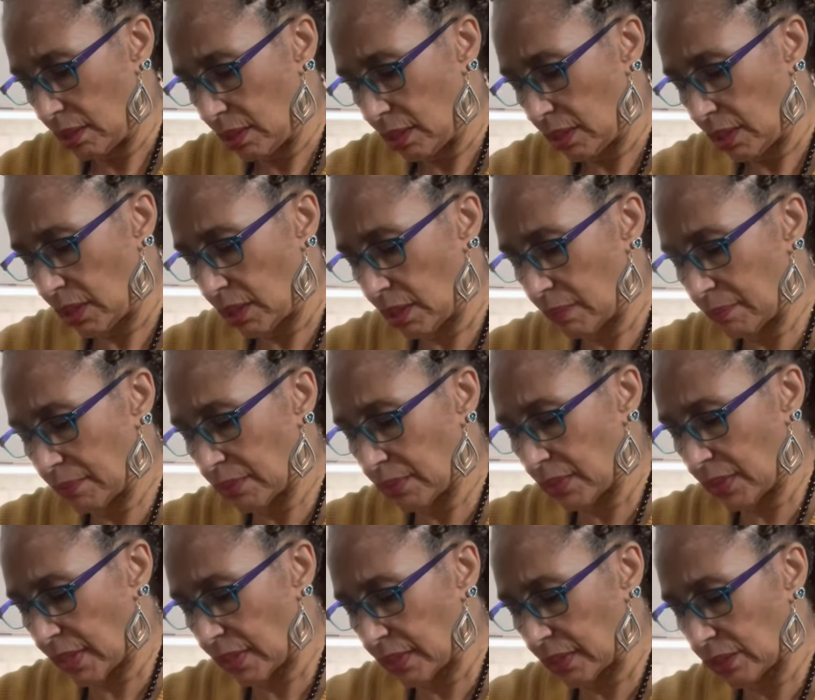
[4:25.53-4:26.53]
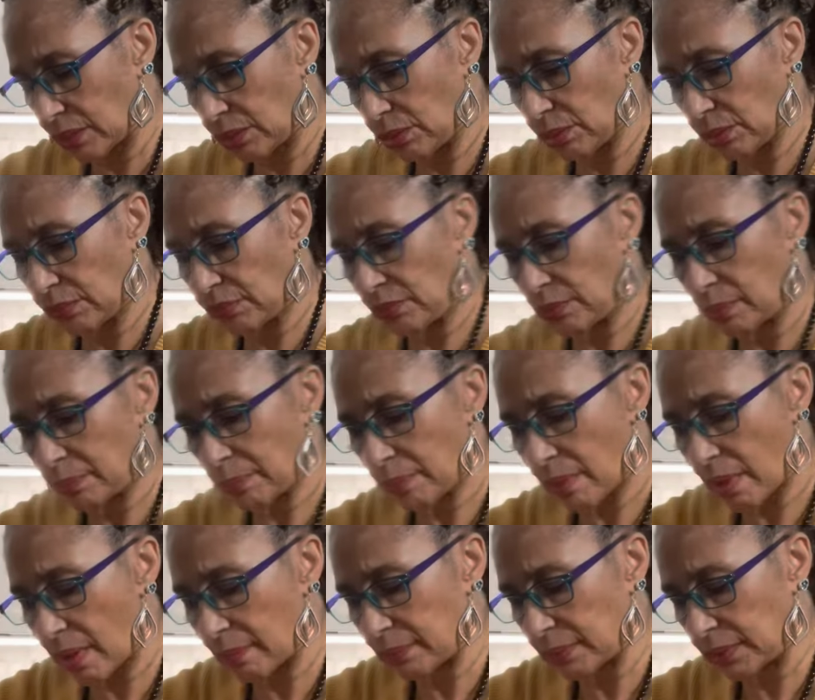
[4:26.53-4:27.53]
and I'm gonna let it cook for
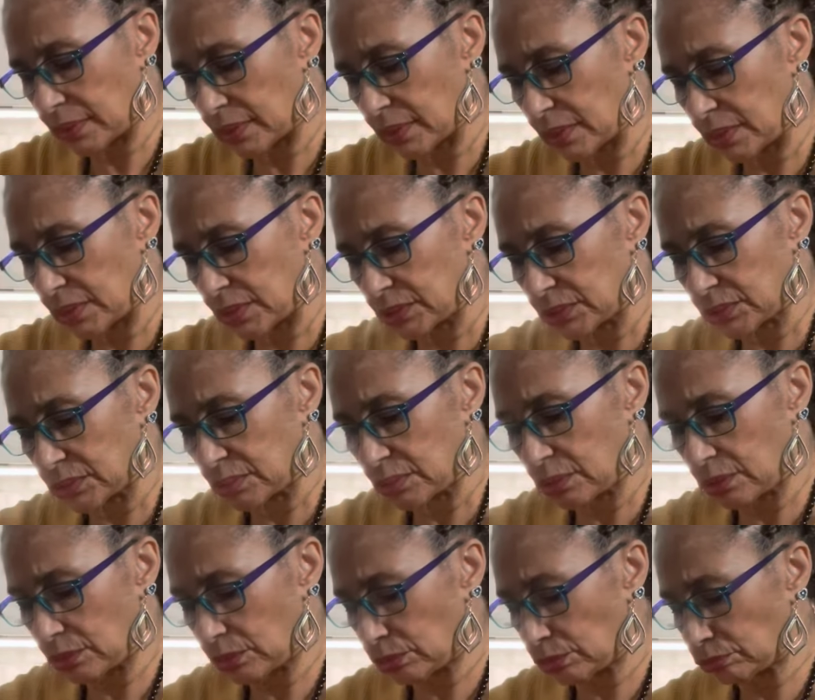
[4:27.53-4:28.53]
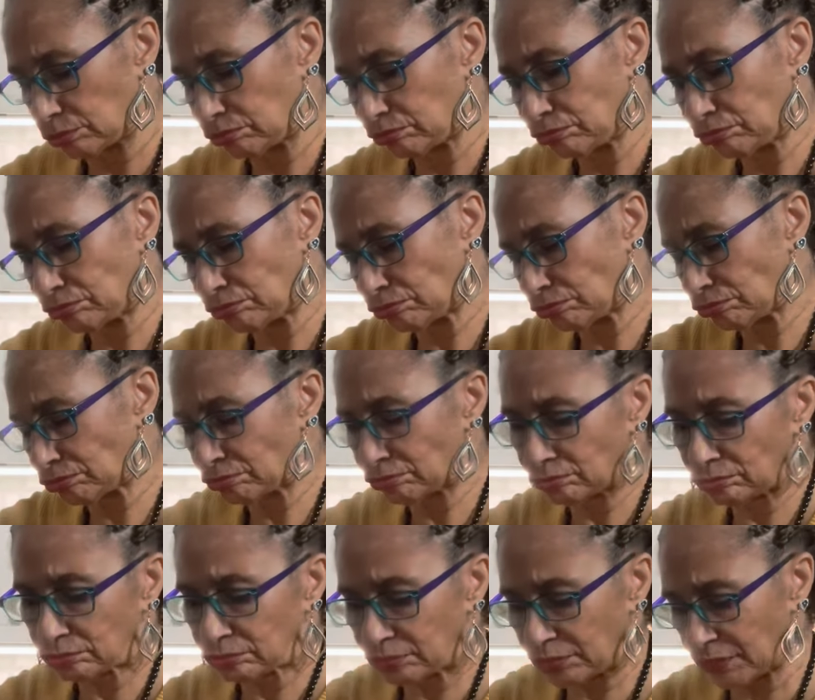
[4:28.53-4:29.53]
probably an additional
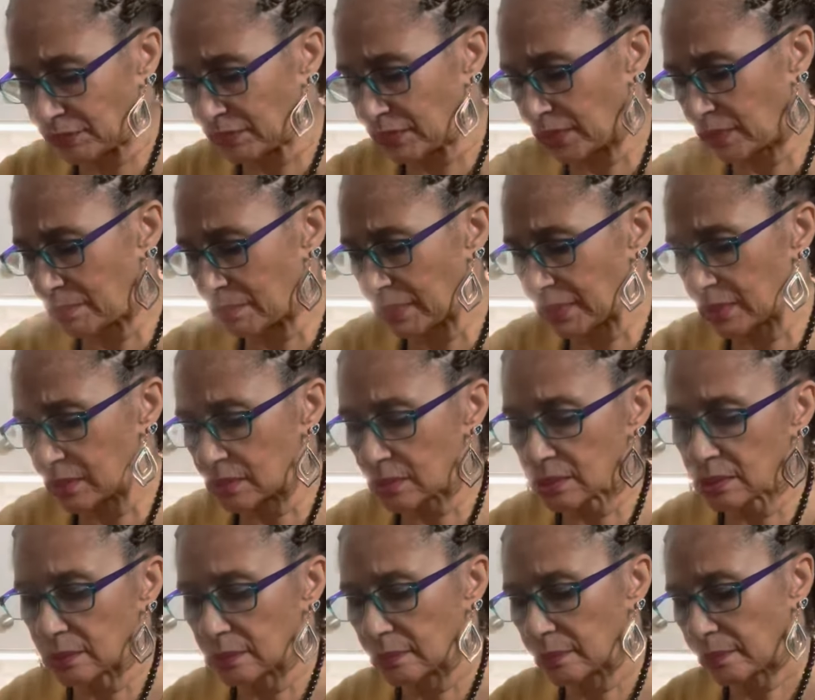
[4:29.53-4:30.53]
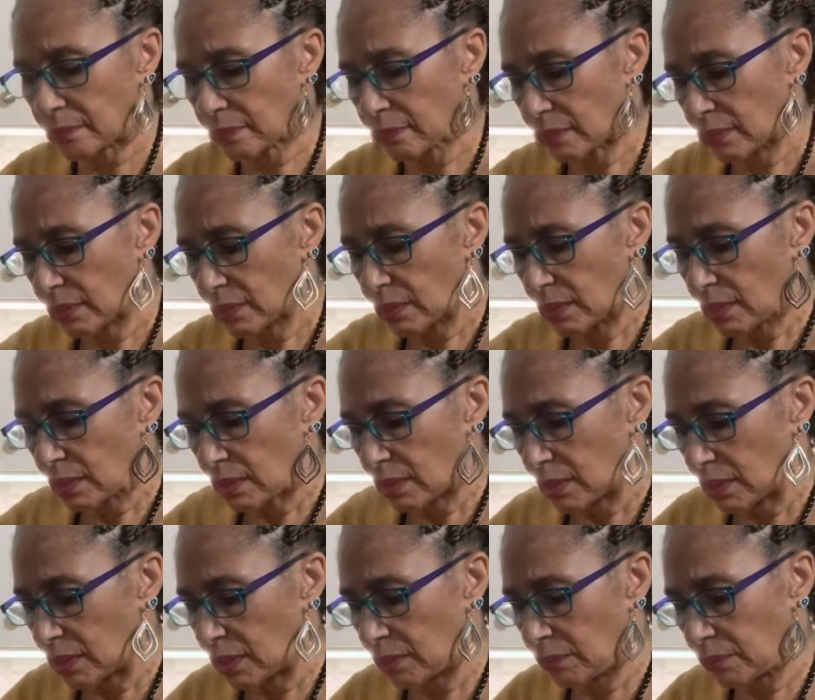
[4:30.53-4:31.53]
15 minutes.
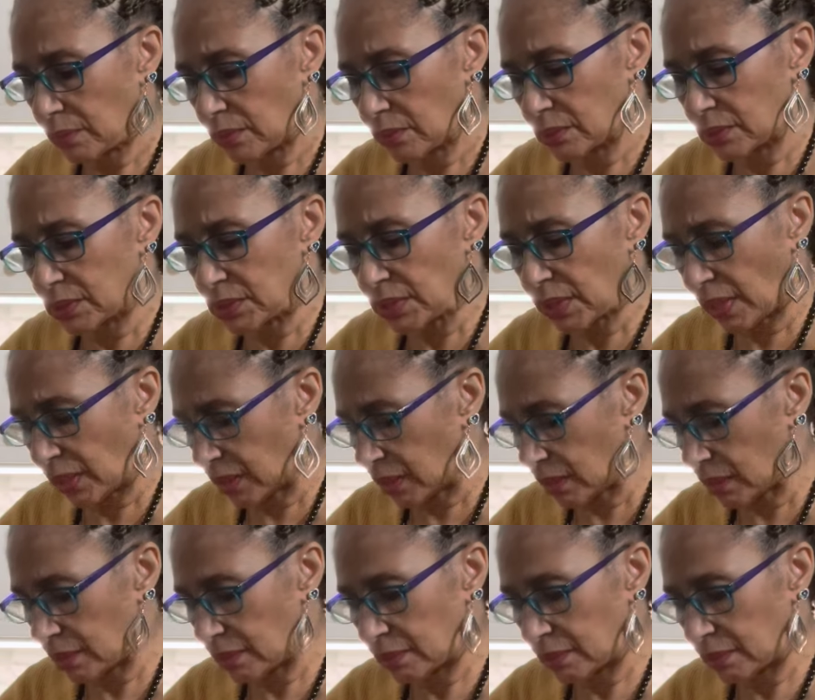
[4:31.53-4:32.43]
Then we're gonna check it